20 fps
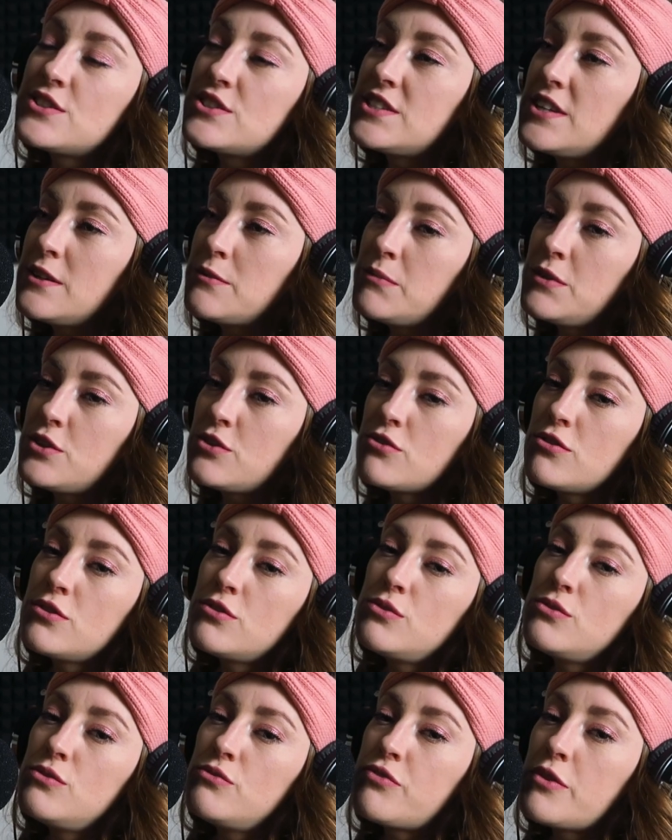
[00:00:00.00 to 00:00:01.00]
so take me
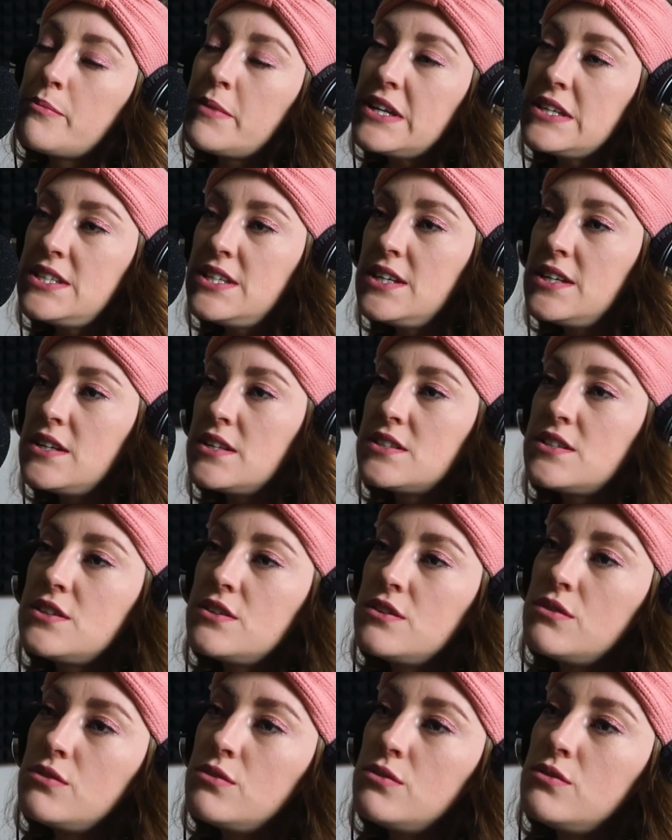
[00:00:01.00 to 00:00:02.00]
through from idea
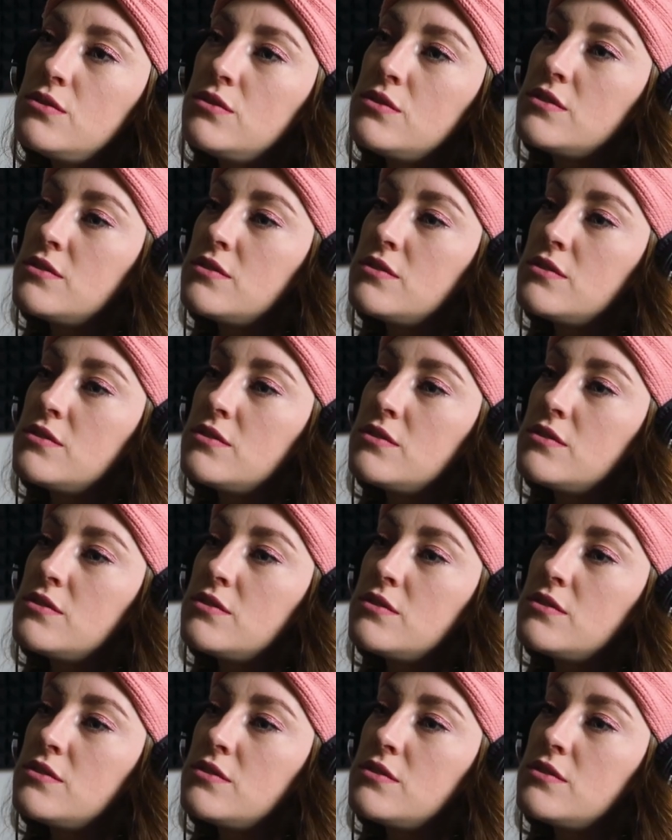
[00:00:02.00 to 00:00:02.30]
to